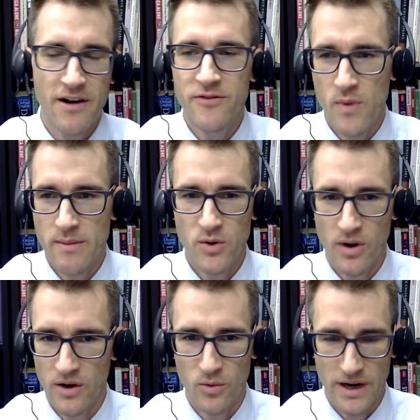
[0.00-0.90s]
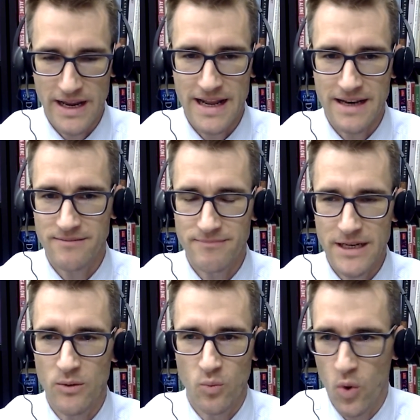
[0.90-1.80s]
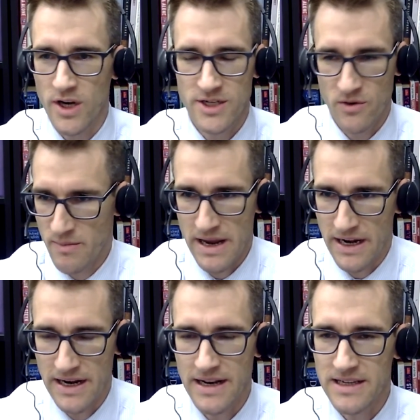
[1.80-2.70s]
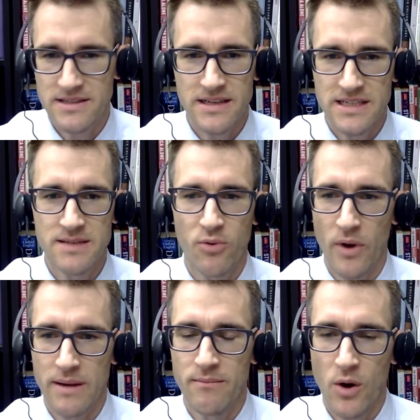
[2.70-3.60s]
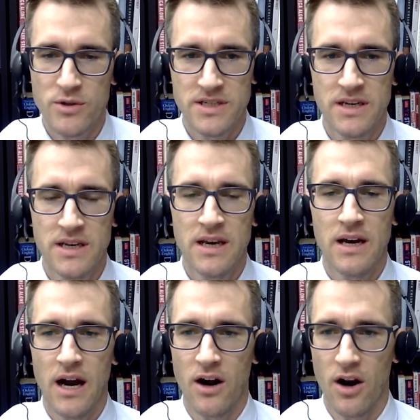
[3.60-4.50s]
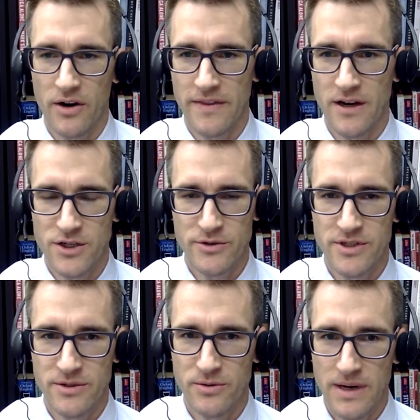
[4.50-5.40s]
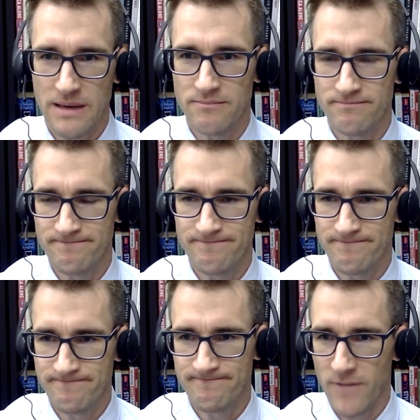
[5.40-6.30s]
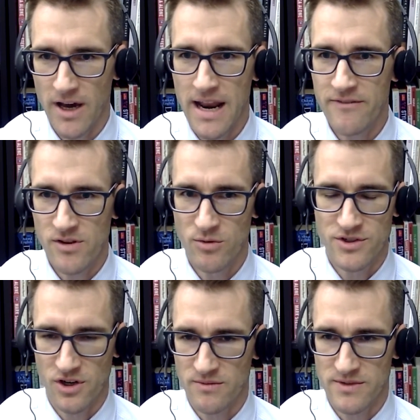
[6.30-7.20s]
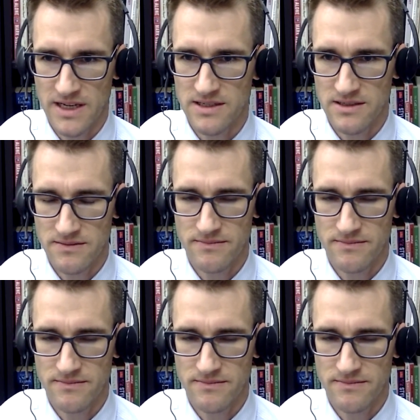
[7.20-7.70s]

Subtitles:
few women who are in it, want to remain in it. Is the point? Most are in there due to unenviable circumstances.